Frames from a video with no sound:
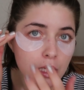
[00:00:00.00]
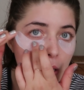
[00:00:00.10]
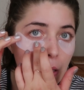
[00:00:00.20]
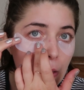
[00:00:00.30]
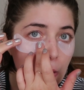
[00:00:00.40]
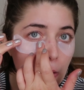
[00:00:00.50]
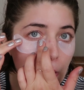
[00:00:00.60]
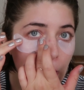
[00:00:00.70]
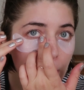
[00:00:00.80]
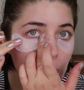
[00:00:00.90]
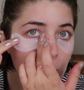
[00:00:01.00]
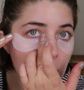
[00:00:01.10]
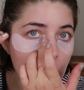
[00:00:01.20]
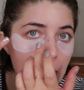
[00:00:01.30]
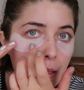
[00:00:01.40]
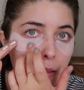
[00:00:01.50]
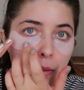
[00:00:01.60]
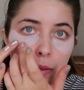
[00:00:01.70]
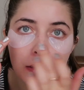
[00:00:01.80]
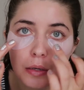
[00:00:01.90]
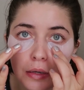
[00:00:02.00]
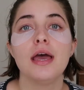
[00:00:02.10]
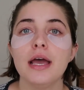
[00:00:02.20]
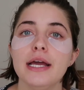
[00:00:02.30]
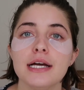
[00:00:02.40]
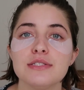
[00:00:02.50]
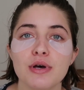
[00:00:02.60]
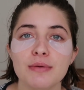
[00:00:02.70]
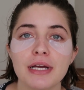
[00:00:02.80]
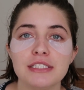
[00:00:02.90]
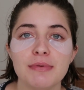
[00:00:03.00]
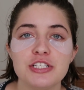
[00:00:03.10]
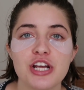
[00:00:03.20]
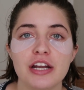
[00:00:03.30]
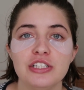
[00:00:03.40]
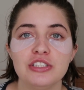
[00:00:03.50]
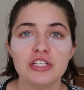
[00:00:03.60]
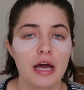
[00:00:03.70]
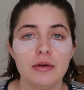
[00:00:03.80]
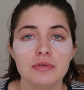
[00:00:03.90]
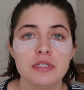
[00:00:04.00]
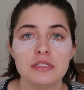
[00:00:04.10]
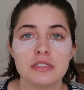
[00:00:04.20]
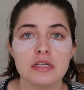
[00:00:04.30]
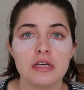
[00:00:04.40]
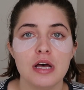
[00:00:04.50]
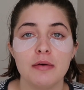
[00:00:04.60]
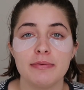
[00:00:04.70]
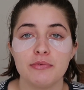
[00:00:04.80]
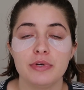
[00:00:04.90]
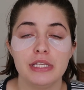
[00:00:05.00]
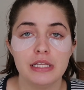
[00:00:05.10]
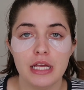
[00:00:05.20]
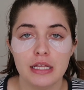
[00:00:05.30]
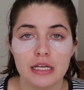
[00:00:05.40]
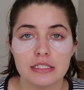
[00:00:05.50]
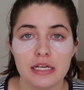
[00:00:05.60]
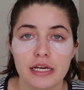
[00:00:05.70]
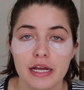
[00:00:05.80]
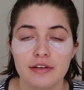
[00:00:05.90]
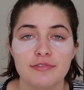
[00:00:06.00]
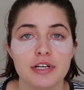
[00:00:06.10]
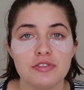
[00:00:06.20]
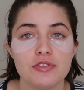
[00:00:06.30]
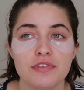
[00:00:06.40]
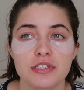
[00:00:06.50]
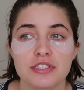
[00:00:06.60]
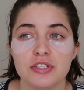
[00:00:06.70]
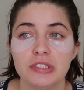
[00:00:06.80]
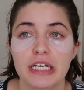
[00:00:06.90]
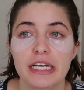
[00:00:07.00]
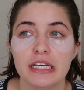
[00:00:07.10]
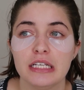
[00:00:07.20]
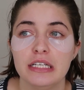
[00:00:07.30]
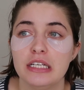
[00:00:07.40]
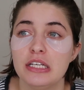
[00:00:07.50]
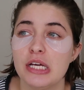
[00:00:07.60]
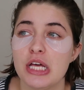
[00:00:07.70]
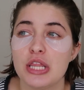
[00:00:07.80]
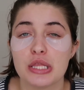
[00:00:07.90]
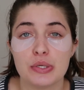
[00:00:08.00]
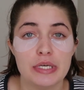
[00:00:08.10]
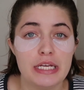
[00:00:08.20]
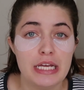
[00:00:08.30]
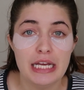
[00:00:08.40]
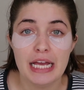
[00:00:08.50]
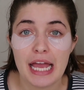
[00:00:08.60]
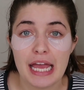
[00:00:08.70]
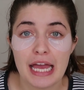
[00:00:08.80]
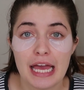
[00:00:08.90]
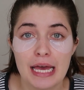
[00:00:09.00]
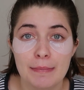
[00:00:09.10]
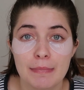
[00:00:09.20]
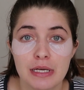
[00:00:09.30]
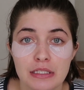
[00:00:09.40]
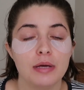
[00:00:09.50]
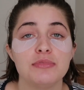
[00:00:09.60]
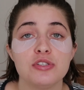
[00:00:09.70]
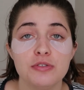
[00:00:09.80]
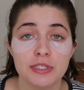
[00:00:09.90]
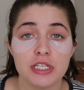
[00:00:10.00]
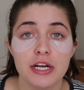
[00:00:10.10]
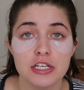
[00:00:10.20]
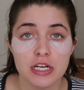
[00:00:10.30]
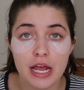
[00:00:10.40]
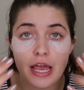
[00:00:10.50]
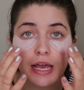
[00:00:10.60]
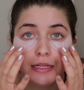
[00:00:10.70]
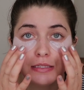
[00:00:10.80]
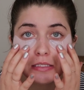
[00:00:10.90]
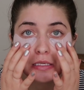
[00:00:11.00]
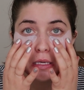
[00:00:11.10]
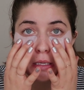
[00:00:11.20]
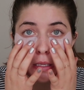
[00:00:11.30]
god, come on. Hey guys, welcome back to my channel. I was up really late last night. I had friends over until like 3 a.m. I'm super tired today, hence